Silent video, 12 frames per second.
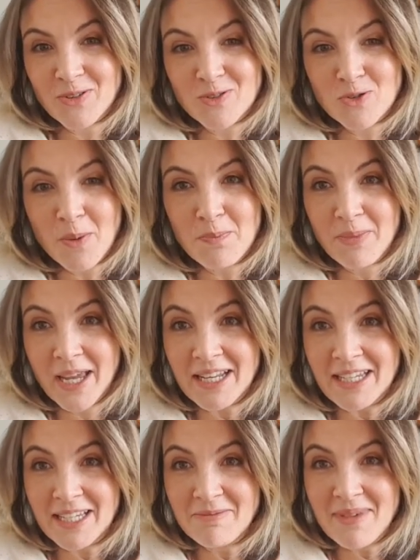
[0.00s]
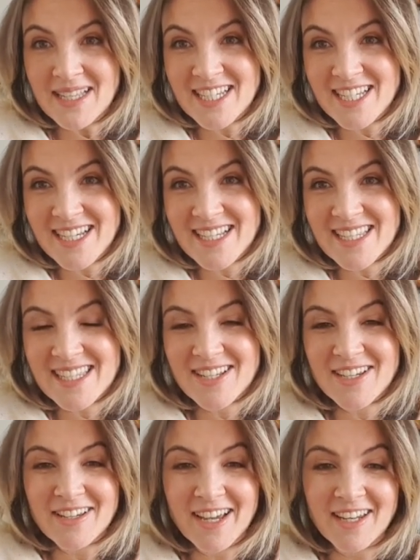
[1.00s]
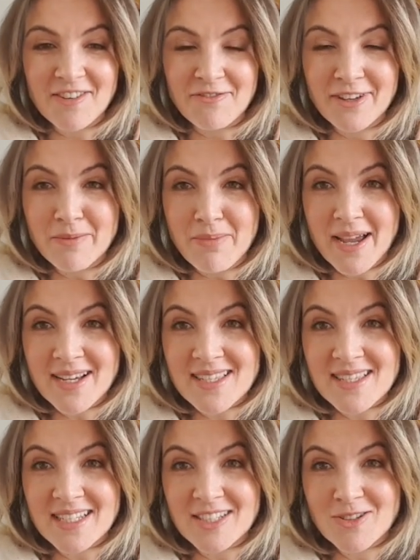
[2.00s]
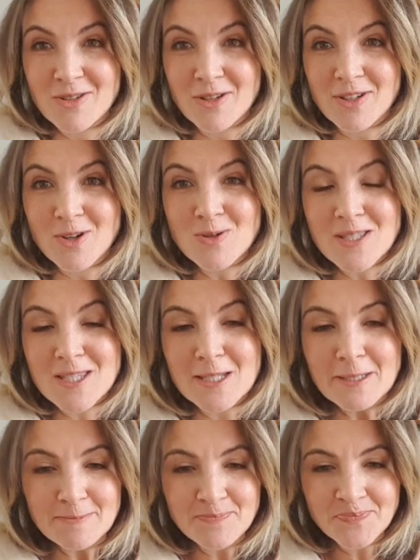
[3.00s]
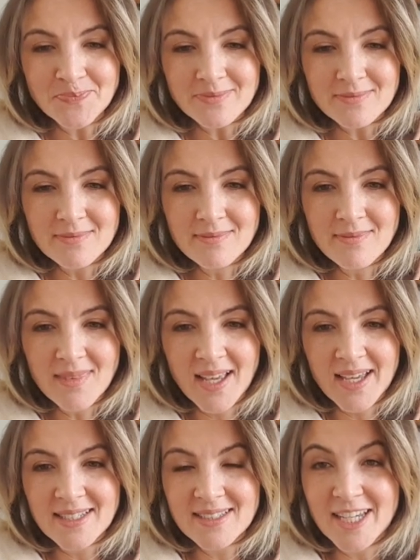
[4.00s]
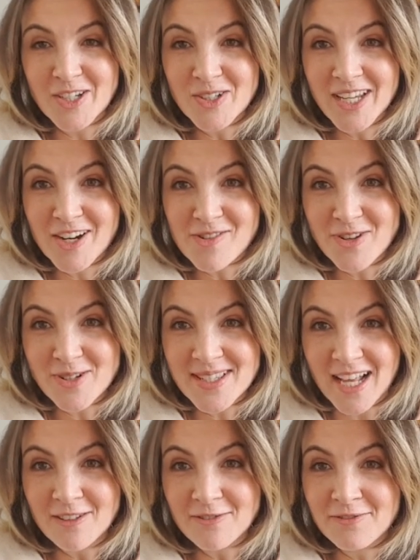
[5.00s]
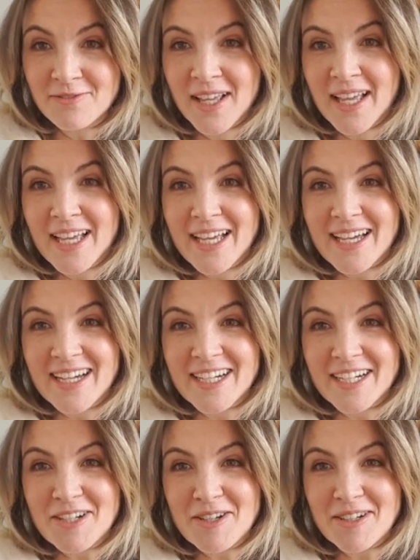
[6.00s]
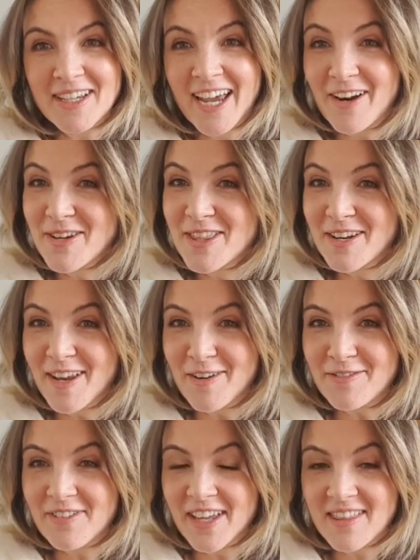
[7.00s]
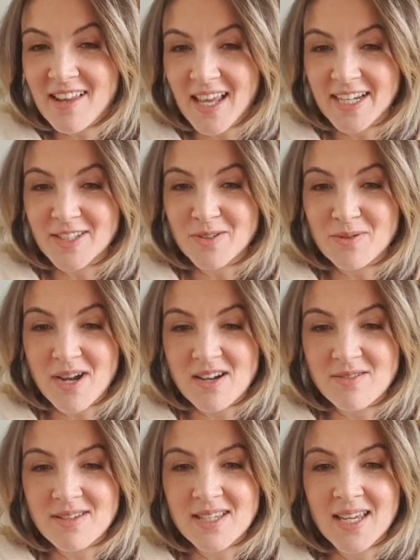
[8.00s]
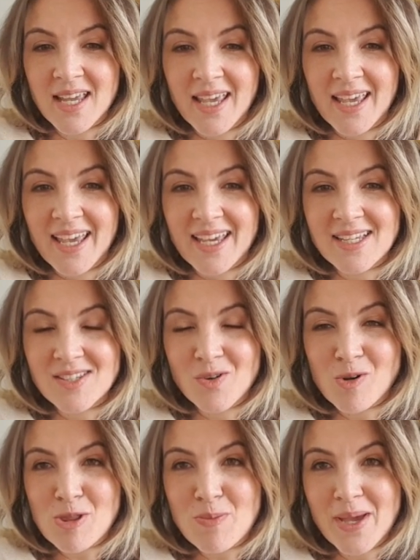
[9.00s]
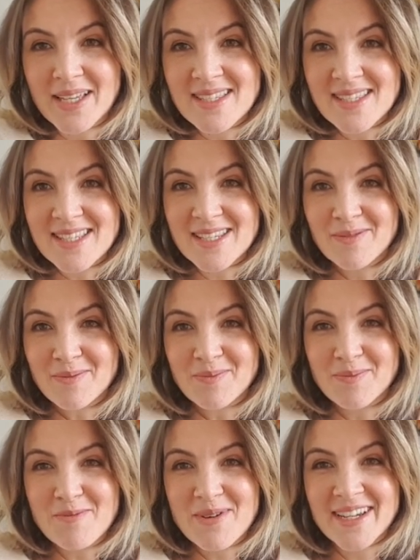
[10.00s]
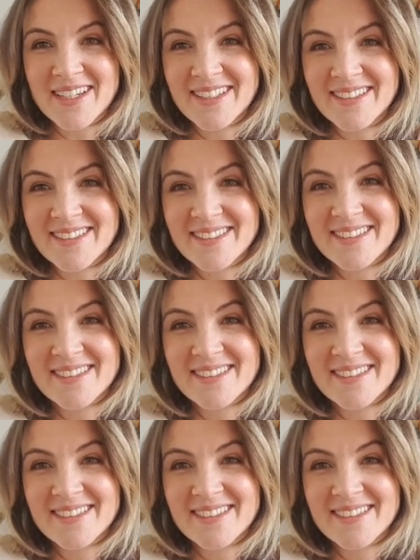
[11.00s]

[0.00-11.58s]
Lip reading: drop any messages, any feedbacks into the notes, and take good care of yourself, carry the love and the light around, and all the best. Bye-bye.